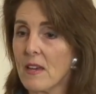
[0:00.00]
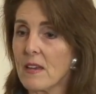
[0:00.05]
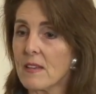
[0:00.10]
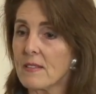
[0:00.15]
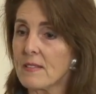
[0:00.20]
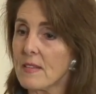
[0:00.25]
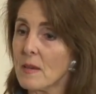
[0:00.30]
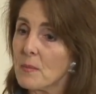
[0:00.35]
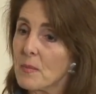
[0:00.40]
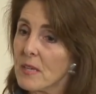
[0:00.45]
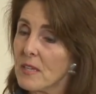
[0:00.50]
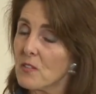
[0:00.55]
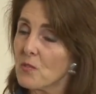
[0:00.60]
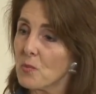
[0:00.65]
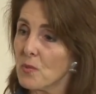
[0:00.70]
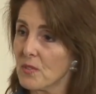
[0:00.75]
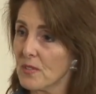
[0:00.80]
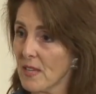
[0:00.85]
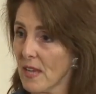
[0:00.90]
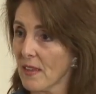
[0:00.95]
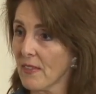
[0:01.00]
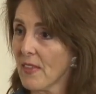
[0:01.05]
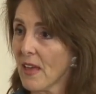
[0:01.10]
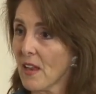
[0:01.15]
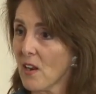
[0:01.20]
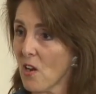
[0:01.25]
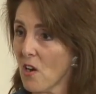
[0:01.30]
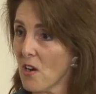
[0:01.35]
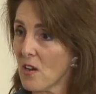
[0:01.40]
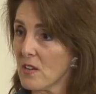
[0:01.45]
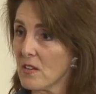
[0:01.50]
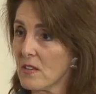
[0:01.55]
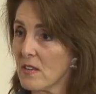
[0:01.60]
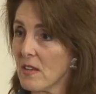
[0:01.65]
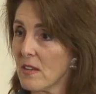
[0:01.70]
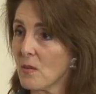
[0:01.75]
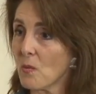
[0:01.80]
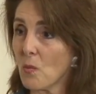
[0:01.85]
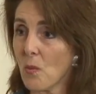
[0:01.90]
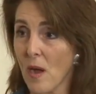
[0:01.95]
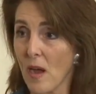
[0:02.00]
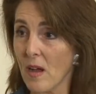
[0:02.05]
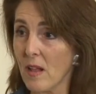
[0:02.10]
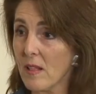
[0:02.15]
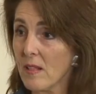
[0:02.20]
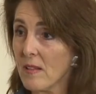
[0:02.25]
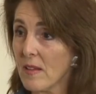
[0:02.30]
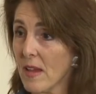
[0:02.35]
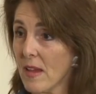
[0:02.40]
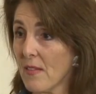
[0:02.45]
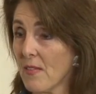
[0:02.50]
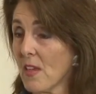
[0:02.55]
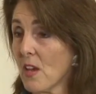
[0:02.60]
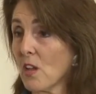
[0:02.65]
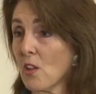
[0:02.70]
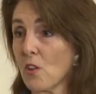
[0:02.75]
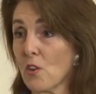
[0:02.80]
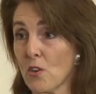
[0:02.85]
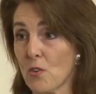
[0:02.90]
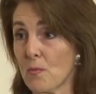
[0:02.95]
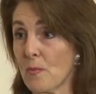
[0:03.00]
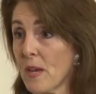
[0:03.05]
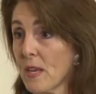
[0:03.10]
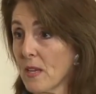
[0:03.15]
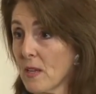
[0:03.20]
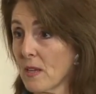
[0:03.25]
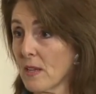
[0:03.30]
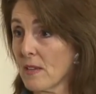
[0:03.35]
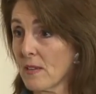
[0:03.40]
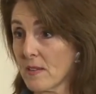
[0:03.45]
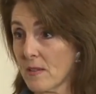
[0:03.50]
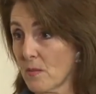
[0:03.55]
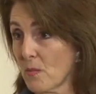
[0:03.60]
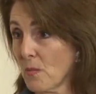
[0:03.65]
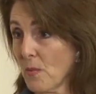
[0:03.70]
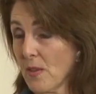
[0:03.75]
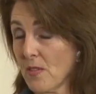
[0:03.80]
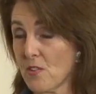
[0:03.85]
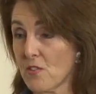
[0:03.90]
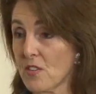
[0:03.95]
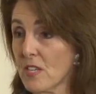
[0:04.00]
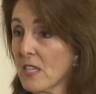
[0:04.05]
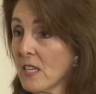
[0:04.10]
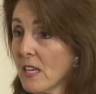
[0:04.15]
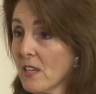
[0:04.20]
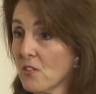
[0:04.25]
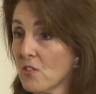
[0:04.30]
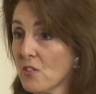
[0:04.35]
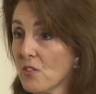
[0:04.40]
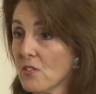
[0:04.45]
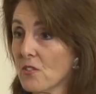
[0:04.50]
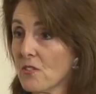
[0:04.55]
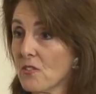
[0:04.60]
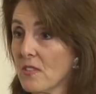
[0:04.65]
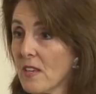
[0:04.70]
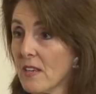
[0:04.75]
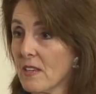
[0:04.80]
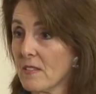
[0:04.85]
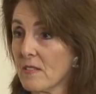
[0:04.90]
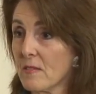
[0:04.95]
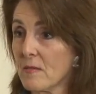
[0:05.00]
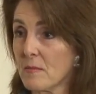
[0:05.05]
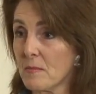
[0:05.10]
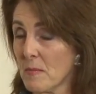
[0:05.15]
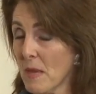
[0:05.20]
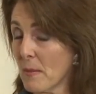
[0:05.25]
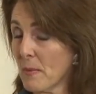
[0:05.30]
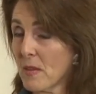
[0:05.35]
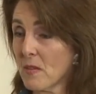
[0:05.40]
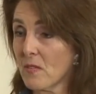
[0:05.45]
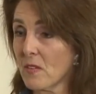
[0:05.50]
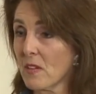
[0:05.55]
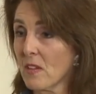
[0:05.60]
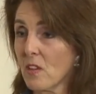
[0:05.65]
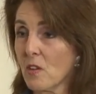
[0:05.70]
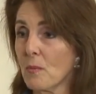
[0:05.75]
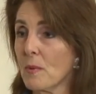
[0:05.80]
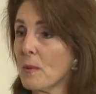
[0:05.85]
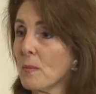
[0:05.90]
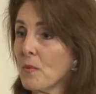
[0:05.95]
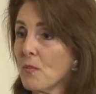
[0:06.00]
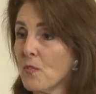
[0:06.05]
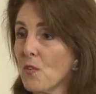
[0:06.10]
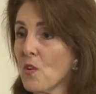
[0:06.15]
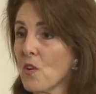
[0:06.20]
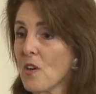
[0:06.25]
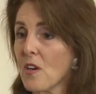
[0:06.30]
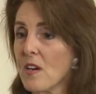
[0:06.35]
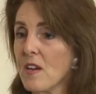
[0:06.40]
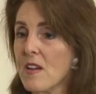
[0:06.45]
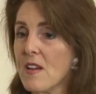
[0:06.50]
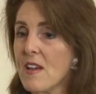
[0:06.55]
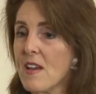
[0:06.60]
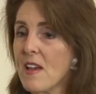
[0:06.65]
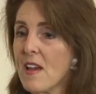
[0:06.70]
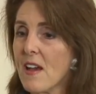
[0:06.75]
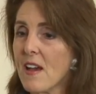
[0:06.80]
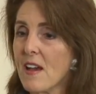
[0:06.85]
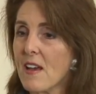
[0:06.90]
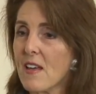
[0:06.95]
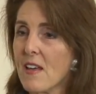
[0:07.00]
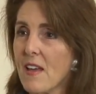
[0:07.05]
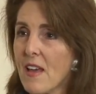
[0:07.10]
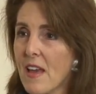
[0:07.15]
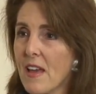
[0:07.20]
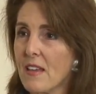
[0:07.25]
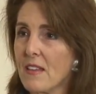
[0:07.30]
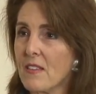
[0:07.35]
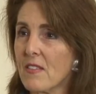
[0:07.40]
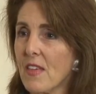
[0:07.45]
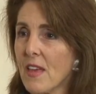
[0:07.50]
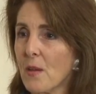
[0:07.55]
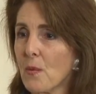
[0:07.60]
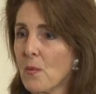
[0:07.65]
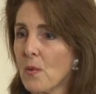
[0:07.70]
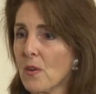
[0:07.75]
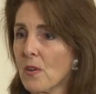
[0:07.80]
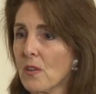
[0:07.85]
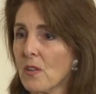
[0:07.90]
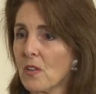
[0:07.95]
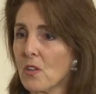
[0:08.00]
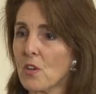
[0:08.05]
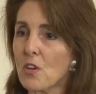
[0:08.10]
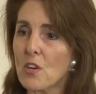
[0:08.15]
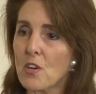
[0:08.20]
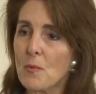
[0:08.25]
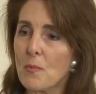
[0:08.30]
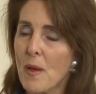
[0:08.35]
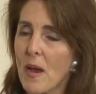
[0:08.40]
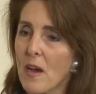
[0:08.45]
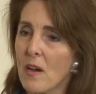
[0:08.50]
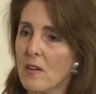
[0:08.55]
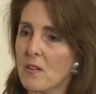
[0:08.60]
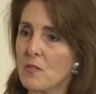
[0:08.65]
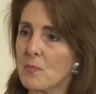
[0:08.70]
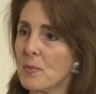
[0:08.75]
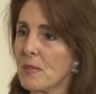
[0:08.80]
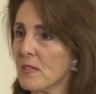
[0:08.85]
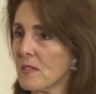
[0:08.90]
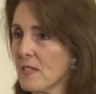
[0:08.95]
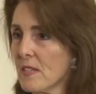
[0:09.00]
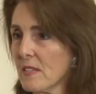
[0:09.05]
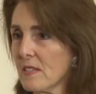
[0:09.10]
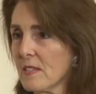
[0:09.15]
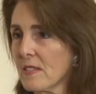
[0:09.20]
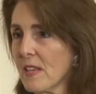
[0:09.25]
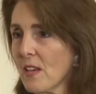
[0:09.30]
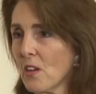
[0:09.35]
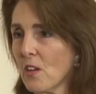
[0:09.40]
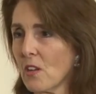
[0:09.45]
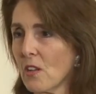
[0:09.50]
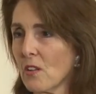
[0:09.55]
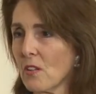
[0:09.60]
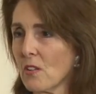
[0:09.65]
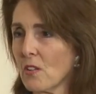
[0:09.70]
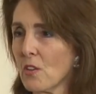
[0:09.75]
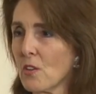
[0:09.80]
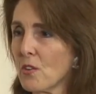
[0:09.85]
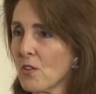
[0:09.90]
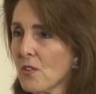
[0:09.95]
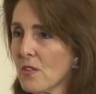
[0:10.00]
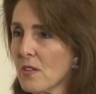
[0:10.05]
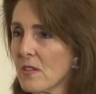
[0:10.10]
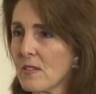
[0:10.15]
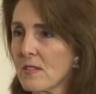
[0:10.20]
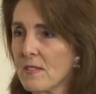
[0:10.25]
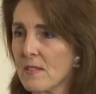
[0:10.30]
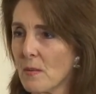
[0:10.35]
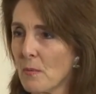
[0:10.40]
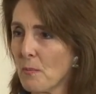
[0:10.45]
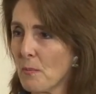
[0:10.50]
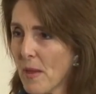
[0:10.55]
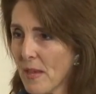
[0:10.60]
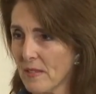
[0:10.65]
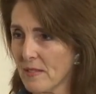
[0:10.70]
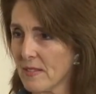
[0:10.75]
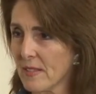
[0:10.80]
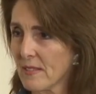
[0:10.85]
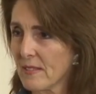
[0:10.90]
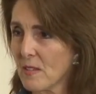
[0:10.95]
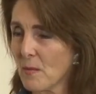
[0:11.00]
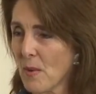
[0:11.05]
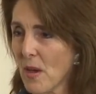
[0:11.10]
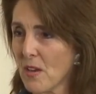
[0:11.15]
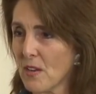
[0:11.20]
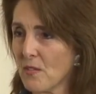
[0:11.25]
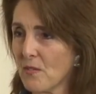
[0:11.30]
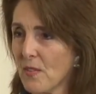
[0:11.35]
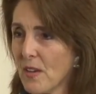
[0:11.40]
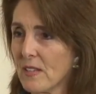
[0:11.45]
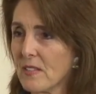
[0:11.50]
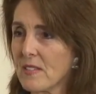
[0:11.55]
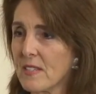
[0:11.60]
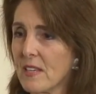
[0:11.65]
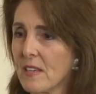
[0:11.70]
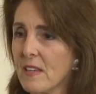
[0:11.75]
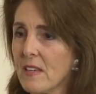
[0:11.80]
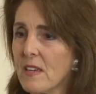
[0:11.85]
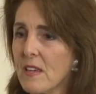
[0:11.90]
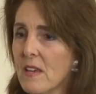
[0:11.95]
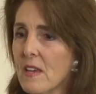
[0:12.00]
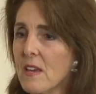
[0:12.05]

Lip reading: Some kids will take that on well, and they'll earn money when they're teenagers and maybe even a little bit before. And they will learn about business, they'll learn some basics about investing.